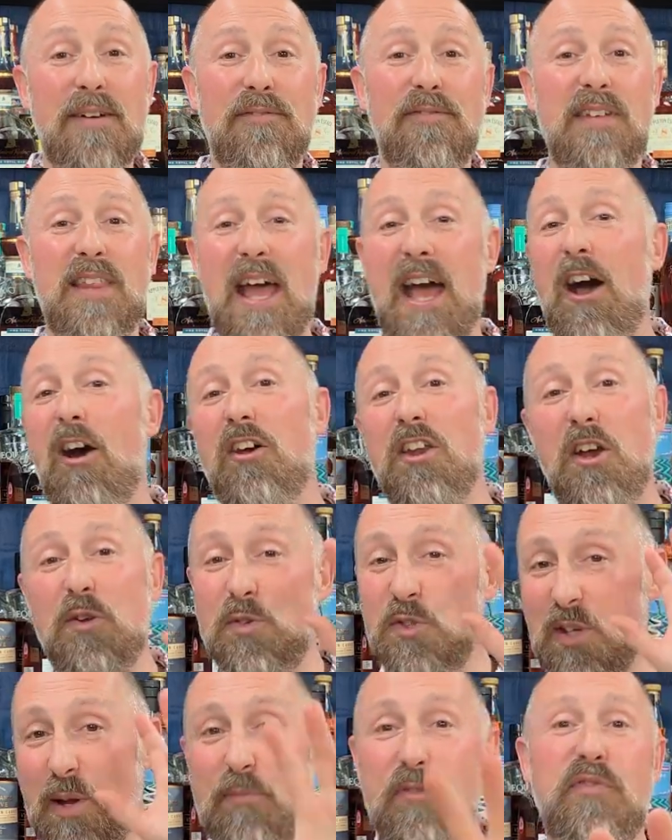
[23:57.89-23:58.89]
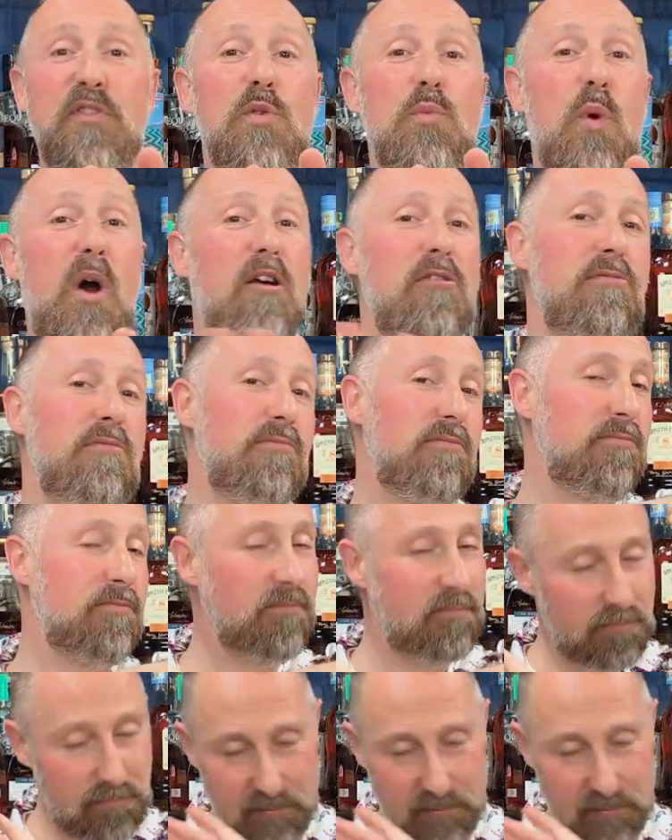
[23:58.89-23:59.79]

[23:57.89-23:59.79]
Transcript: that for that. I know some of you won't.